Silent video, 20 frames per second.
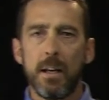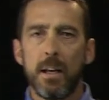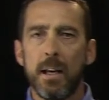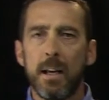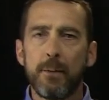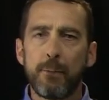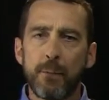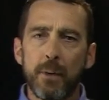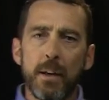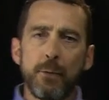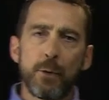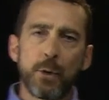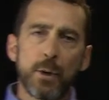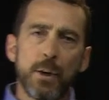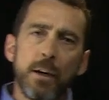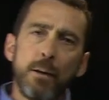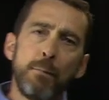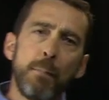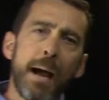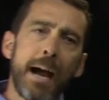If a
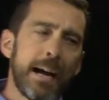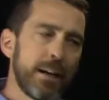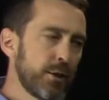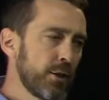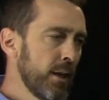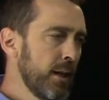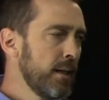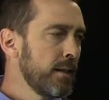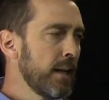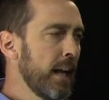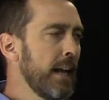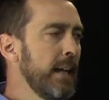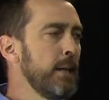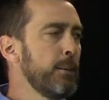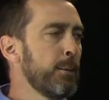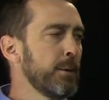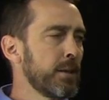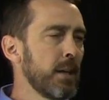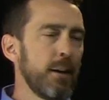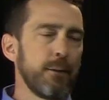good match is
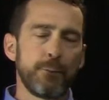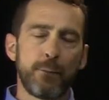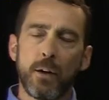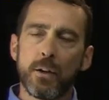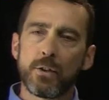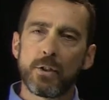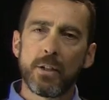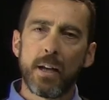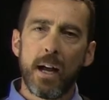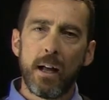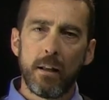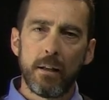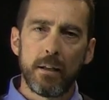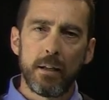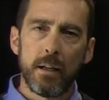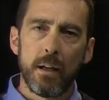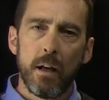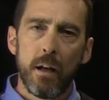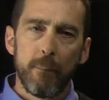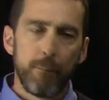80%
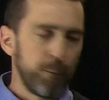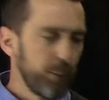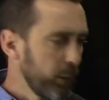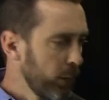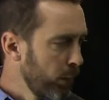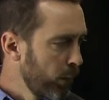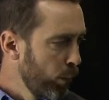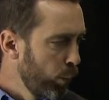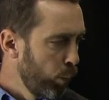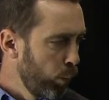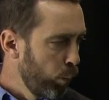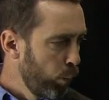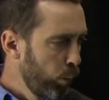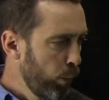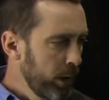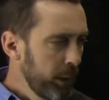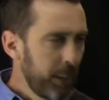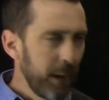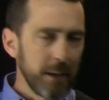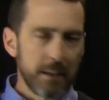functionality,
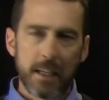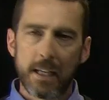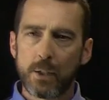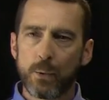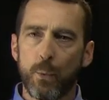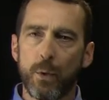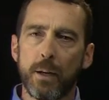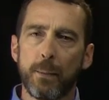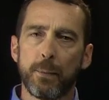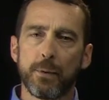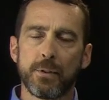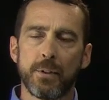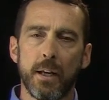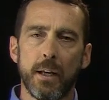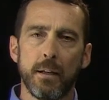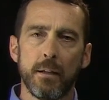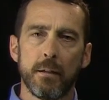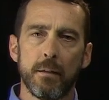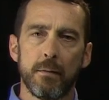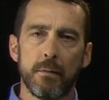what about that
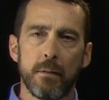20%?